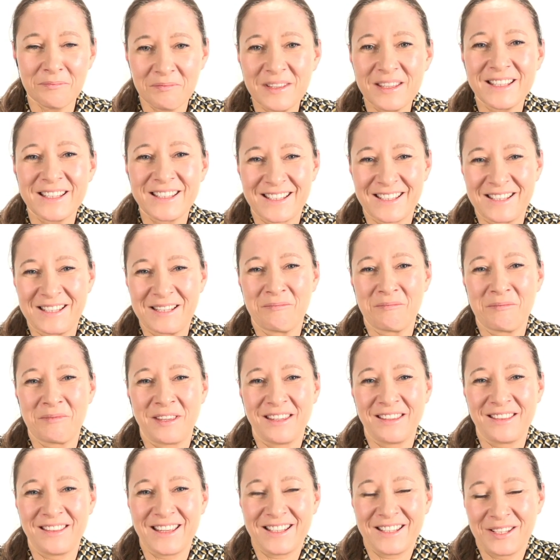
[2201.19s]
is
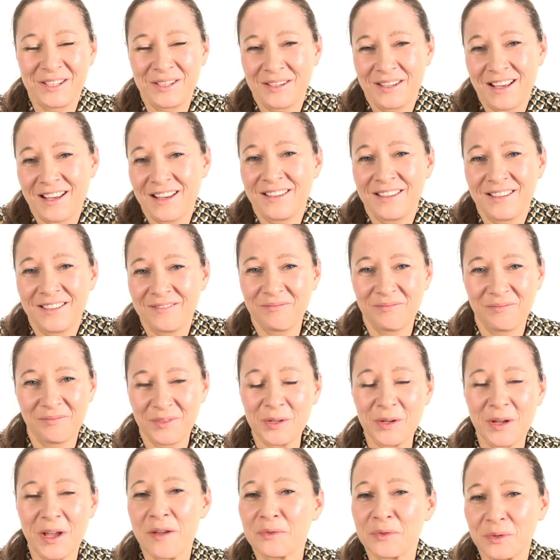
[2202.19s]
something that
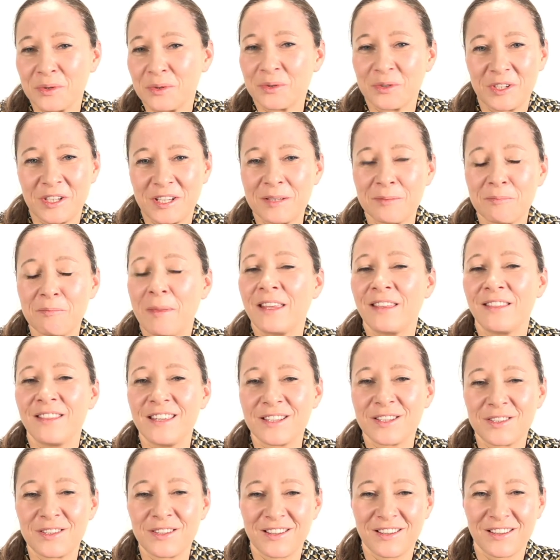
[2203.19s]
you have to just make
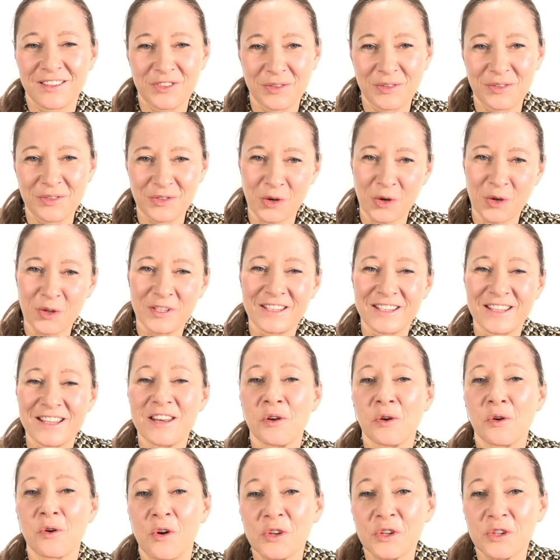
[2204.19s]
these choices in
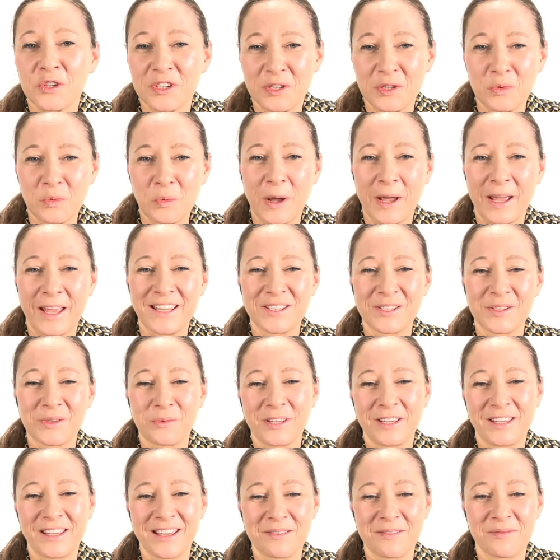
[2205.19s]
a conscious way, so
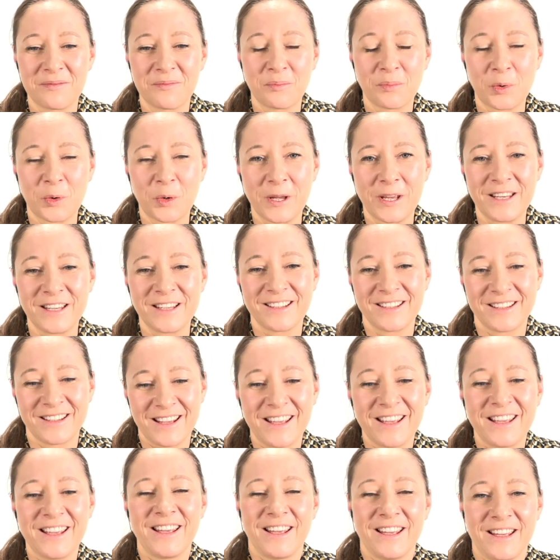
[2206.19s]
we can point
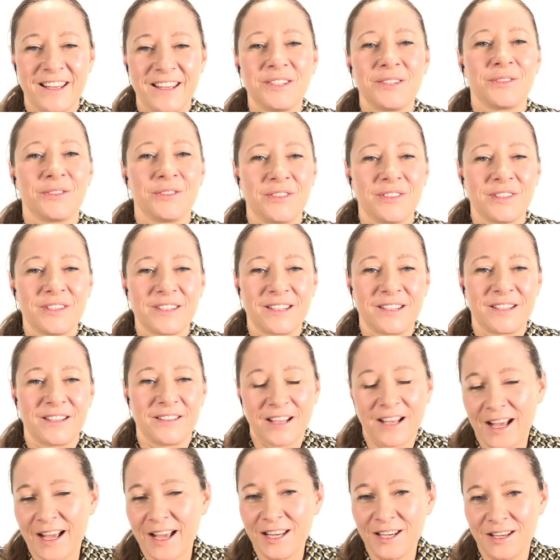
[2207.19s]
to this
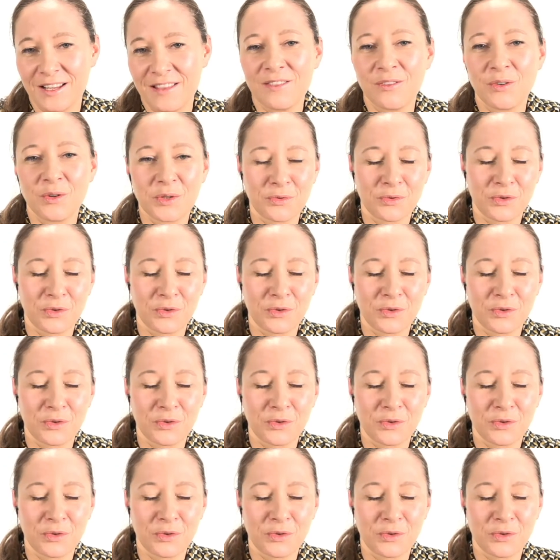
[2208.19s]
guide and those